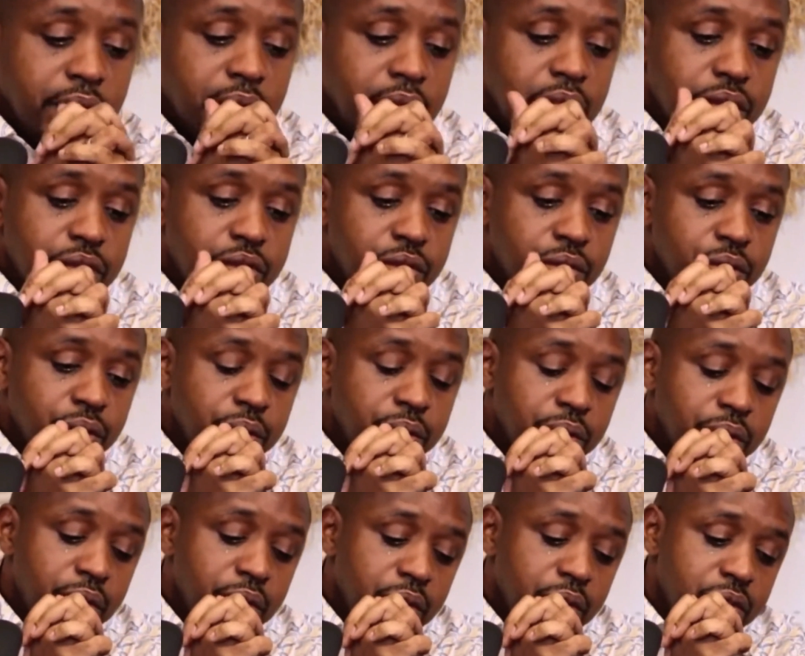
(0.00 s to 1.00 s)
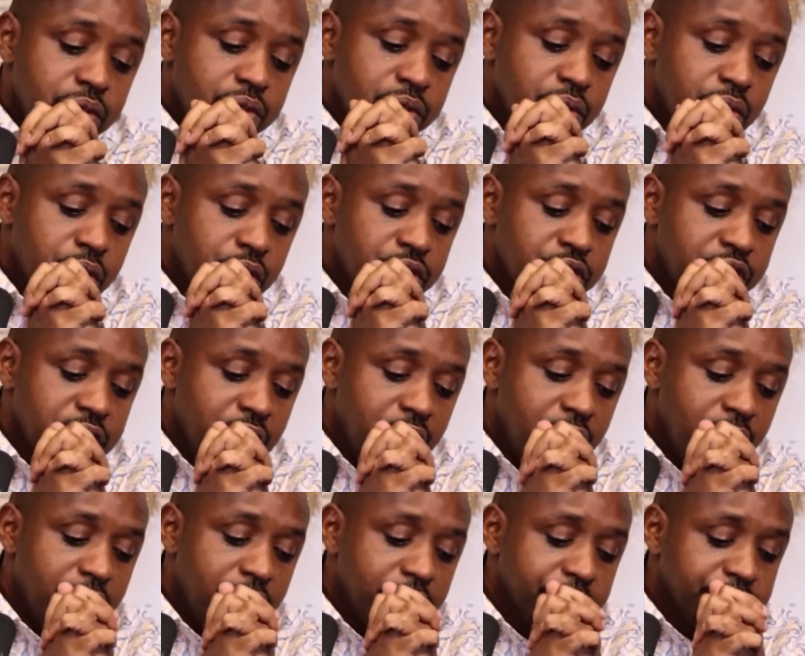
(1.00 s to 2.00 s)
and to go
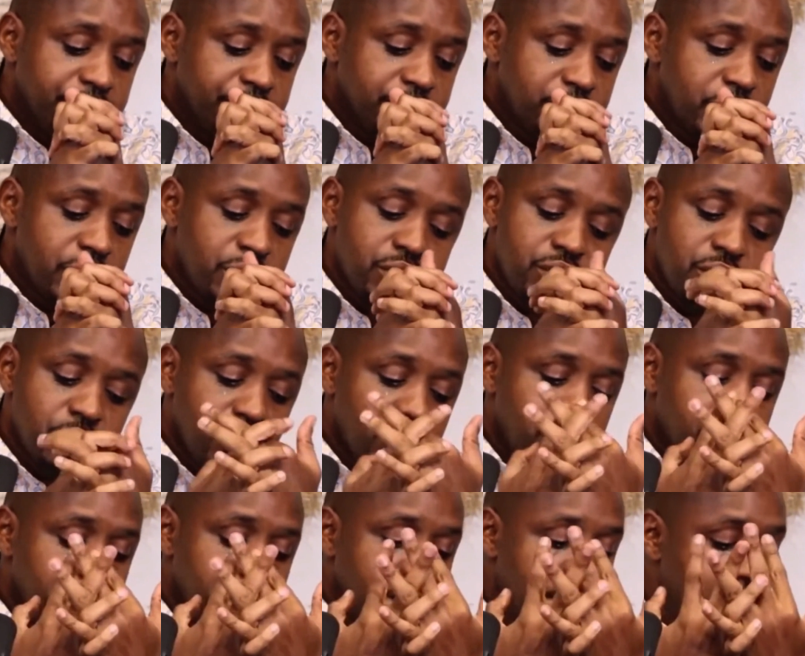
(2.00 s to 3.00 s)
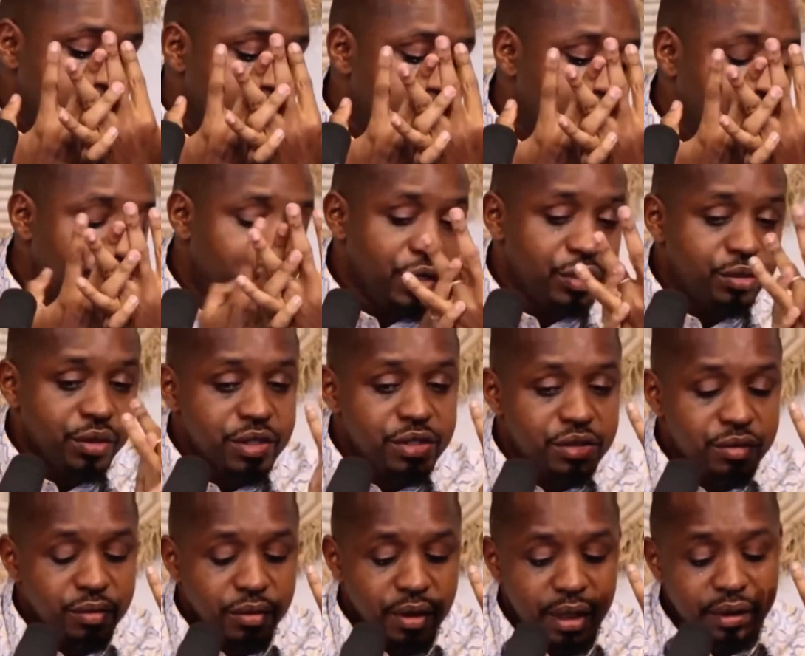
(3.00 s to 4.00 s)
shower. So my feet were
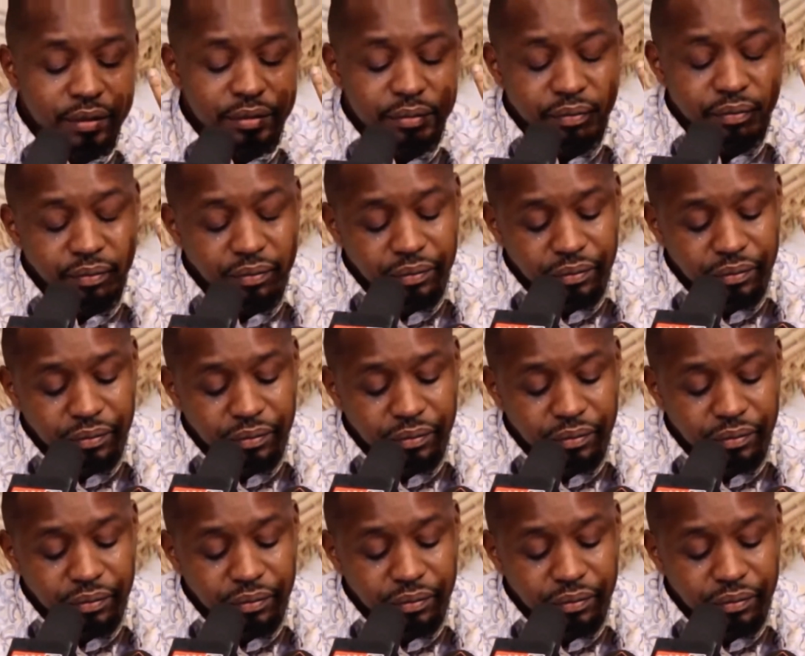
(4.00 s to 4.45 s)
swollen.